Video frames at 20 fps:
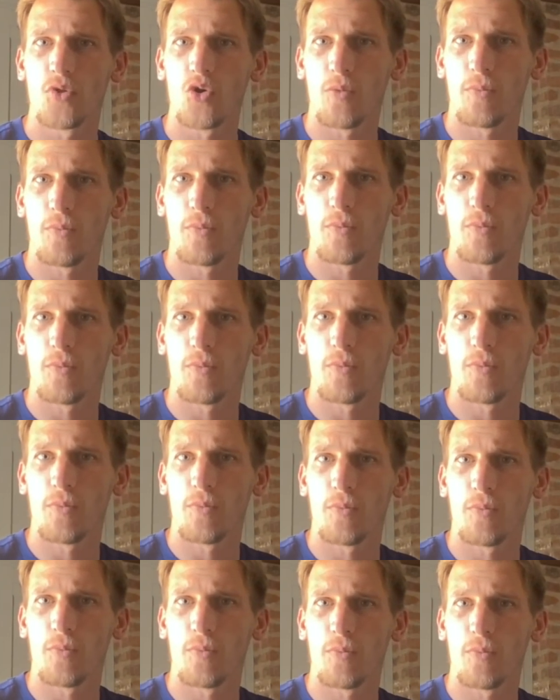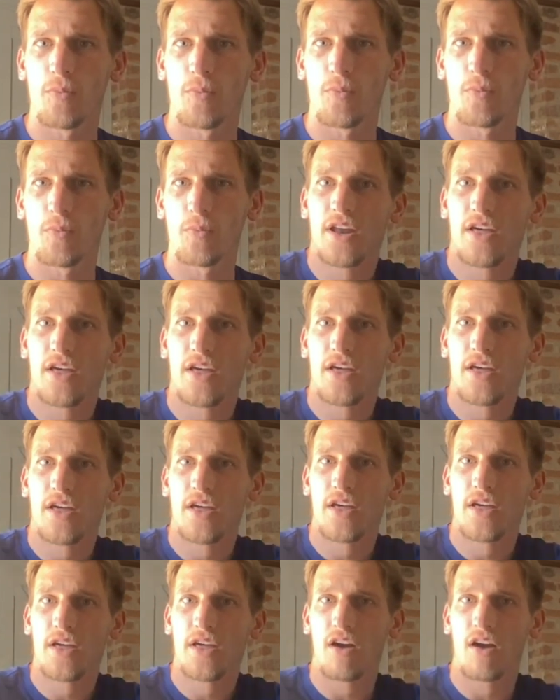more pumped for that game than I think
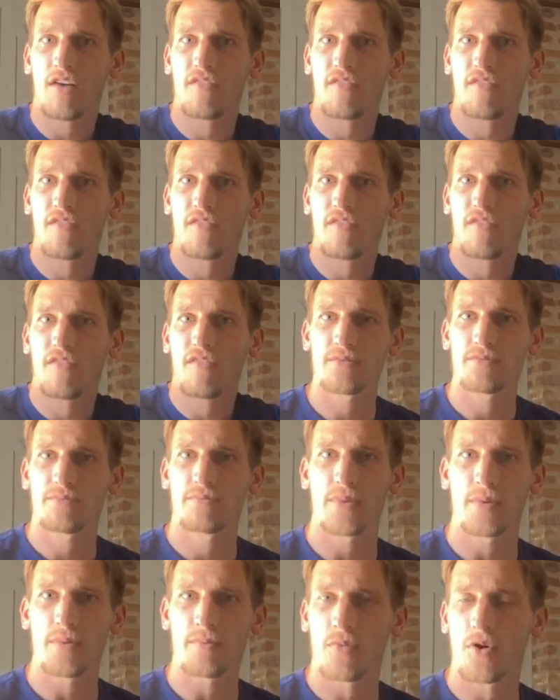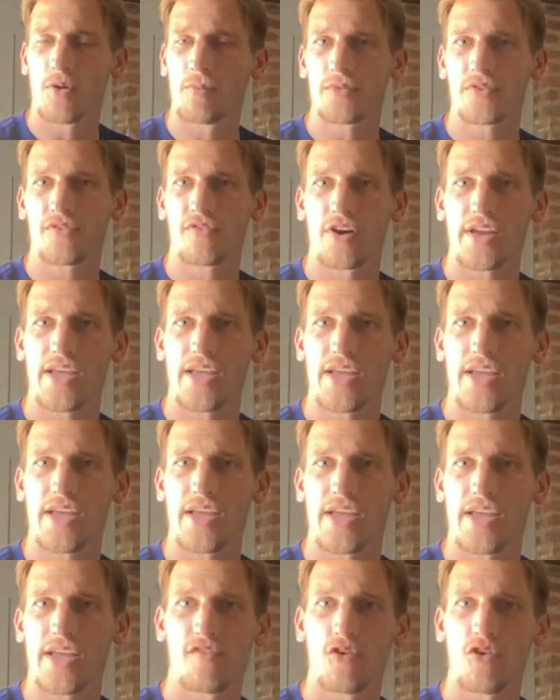I've ever been pumped for a game
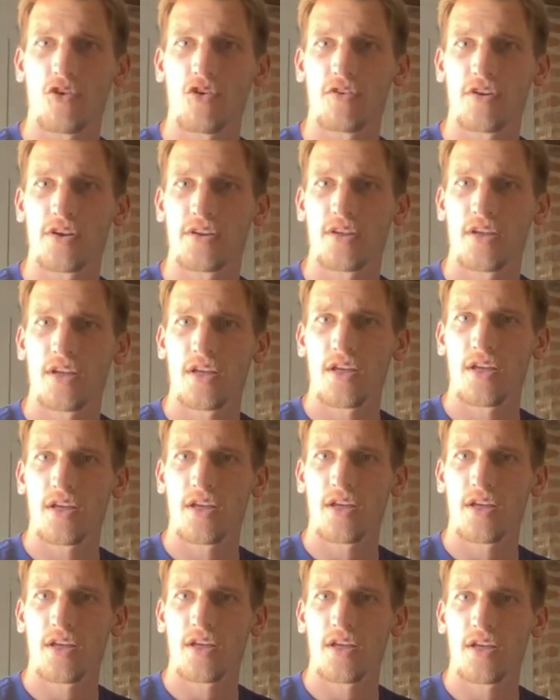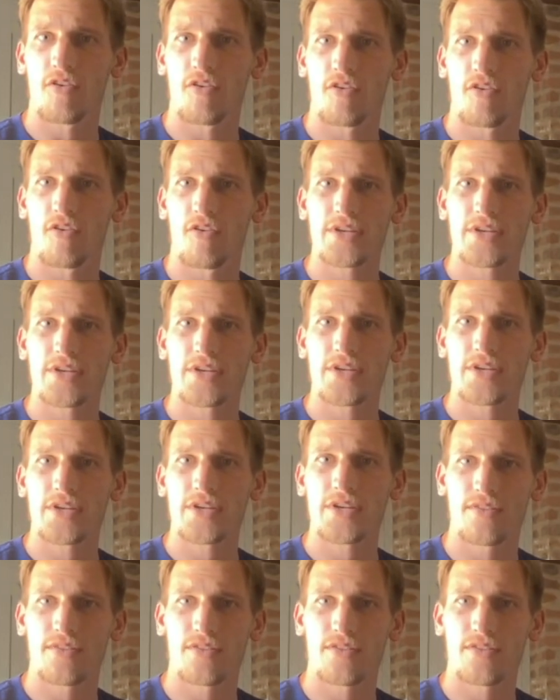before. And I remember standing
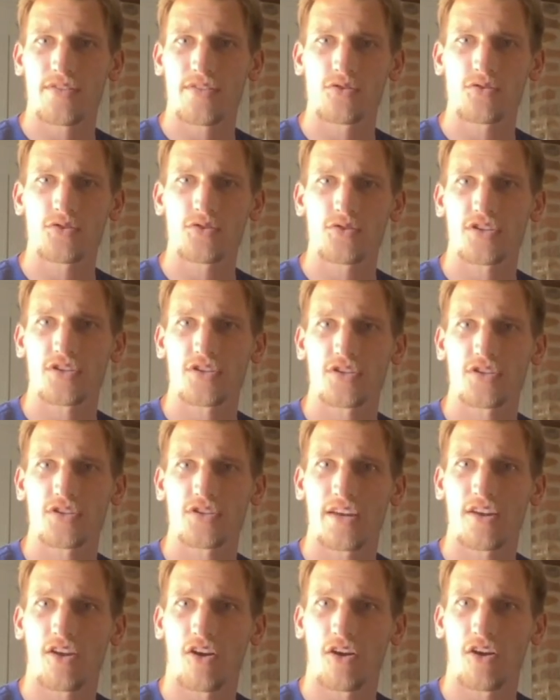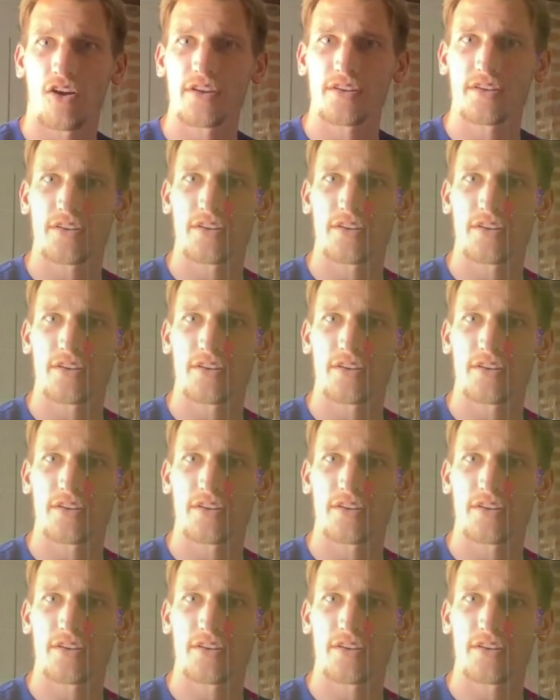in the tunnel, just thinking, like,